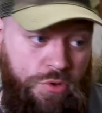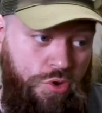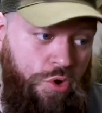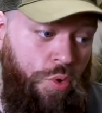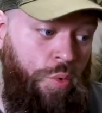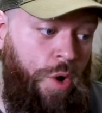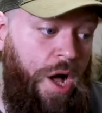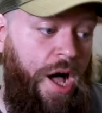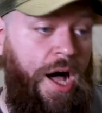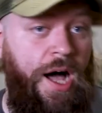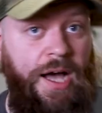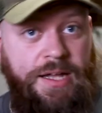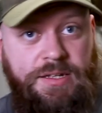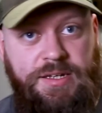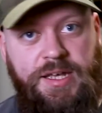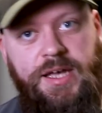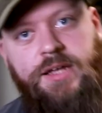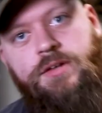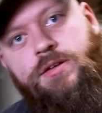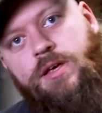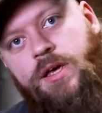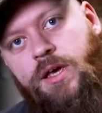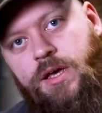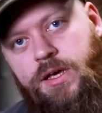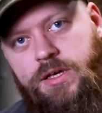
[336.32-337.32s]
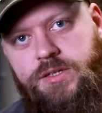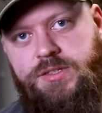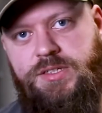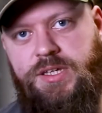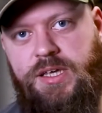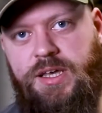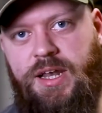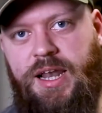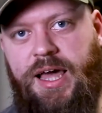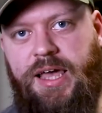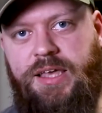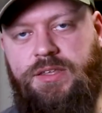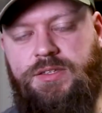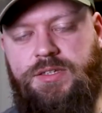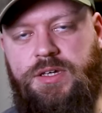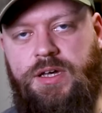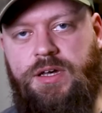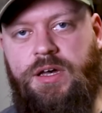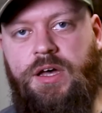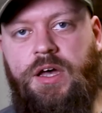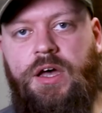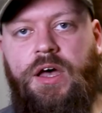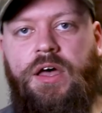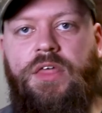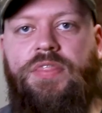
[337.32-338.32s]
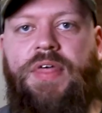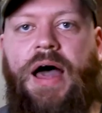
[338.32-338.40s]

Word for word: Do what I did, see you later.